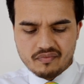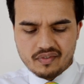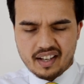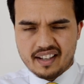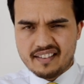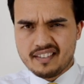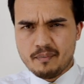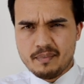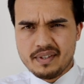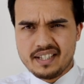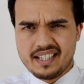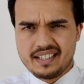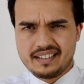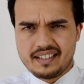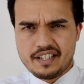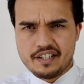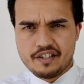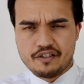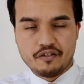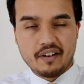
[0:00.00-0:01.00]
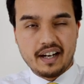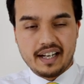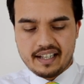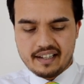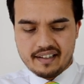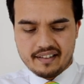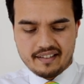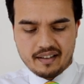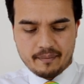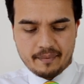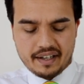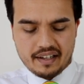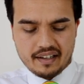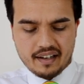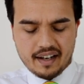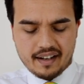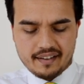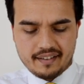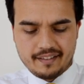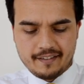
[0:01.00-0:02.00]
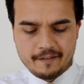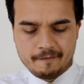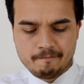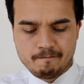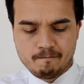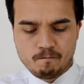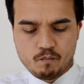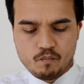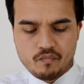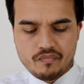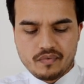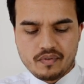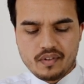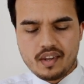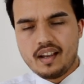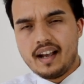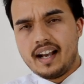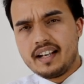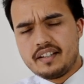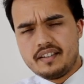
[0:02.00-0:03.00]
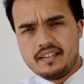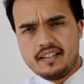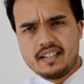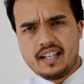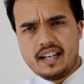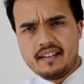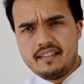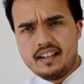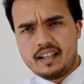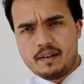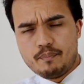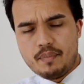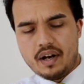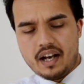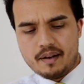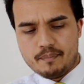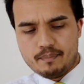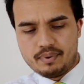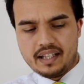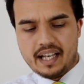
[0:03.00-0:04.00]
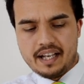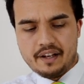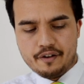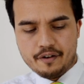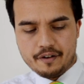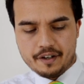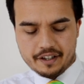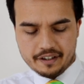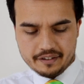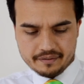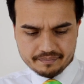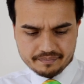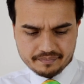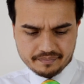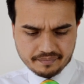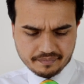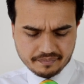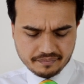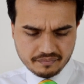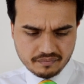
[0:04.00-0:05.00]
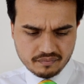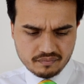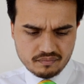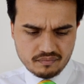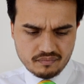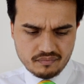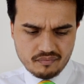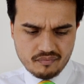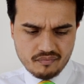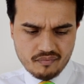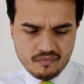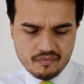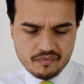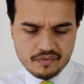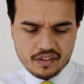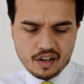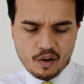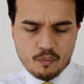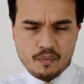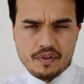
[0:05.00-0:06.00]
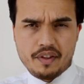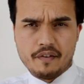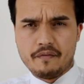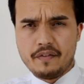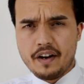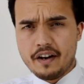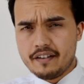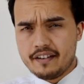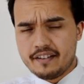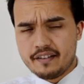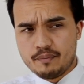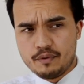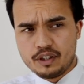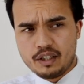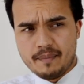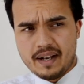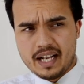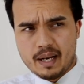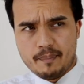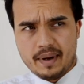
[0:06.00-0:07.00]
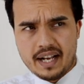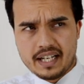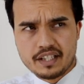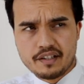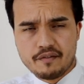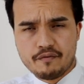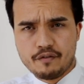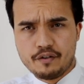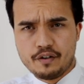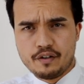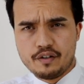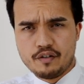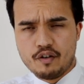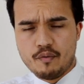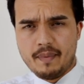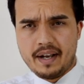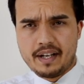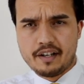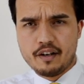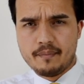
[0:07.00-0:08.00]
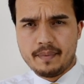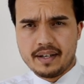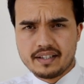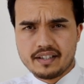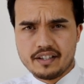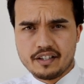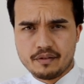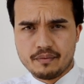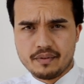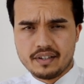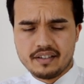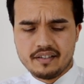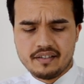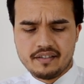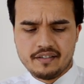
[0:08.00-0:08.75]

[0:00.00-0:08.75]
It's not particularly striking as something nice. Actually, this tastes like plain yogurt with a very small amount of passion fruit or mango mixed into it.